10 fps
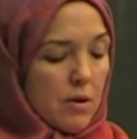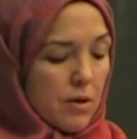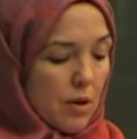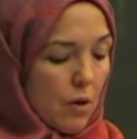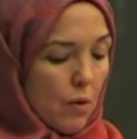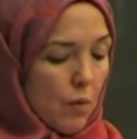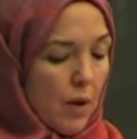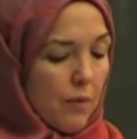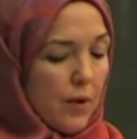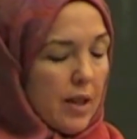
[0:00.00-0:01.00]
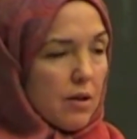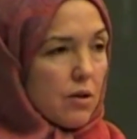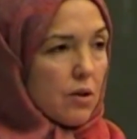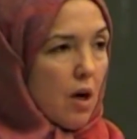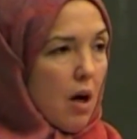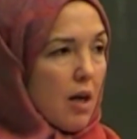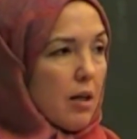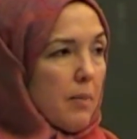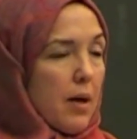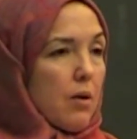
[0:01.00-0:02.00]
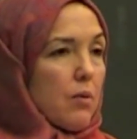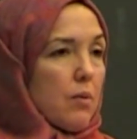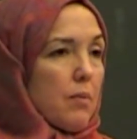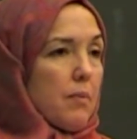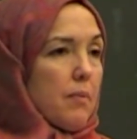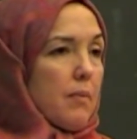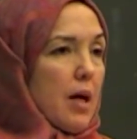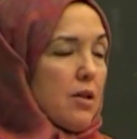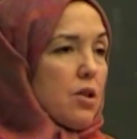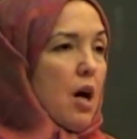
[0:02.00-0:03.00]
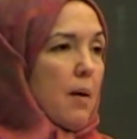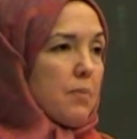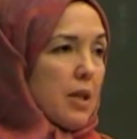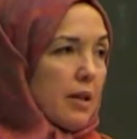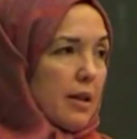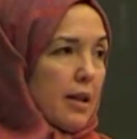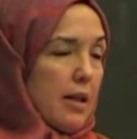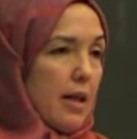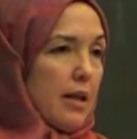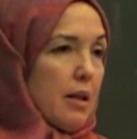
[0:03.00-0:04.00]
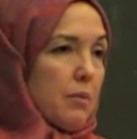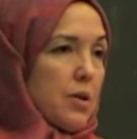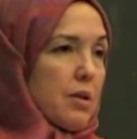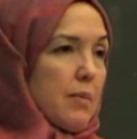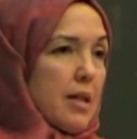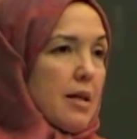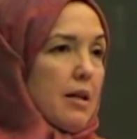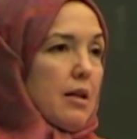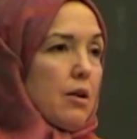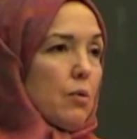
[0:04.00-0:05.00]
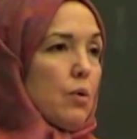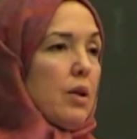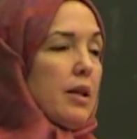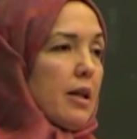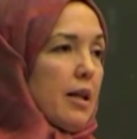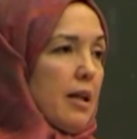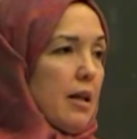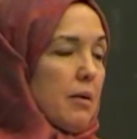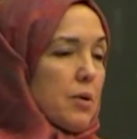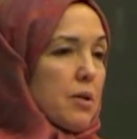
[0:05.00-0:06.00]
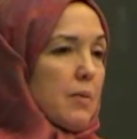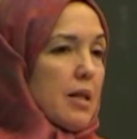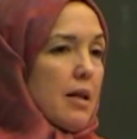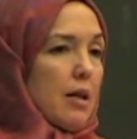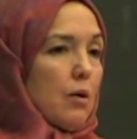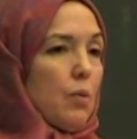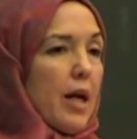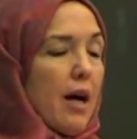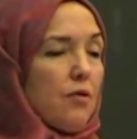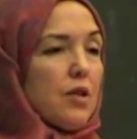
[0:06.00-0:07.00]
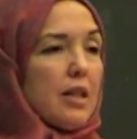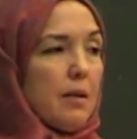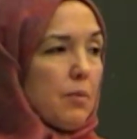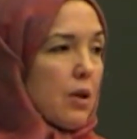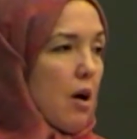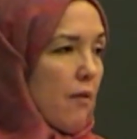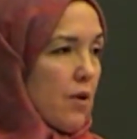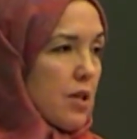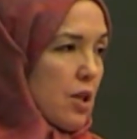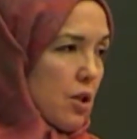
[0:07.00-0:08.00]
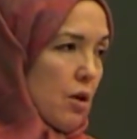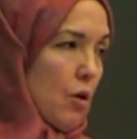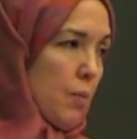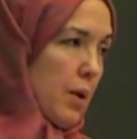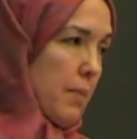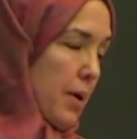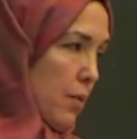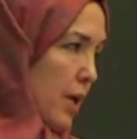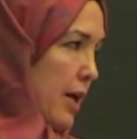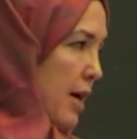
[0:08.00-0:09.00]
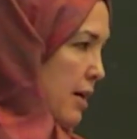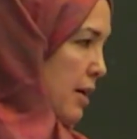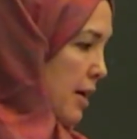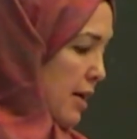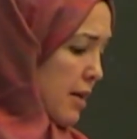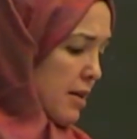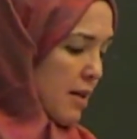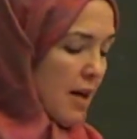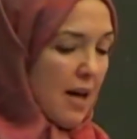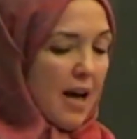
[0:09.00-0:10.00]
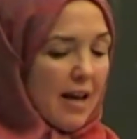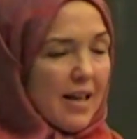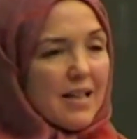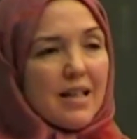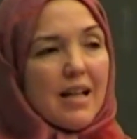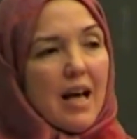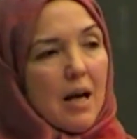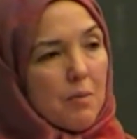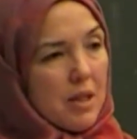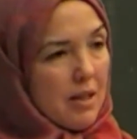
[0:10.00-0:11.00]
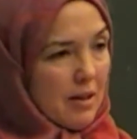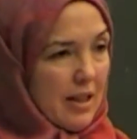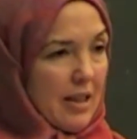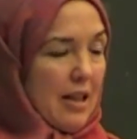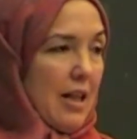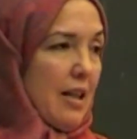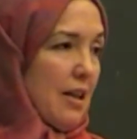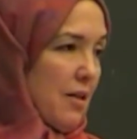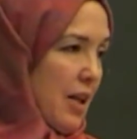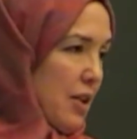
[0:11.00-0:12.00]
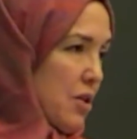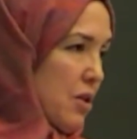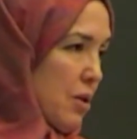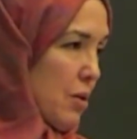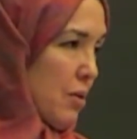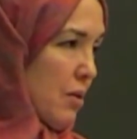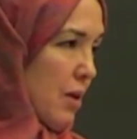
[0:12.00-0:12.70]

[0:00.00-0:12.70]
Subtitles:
So when we talk about adopting a Canadian Muslim identity or rooting a Canadian Muslim identity, we have to keep the conversation open about what Canada is. And that's an eminently Canadian thing to do.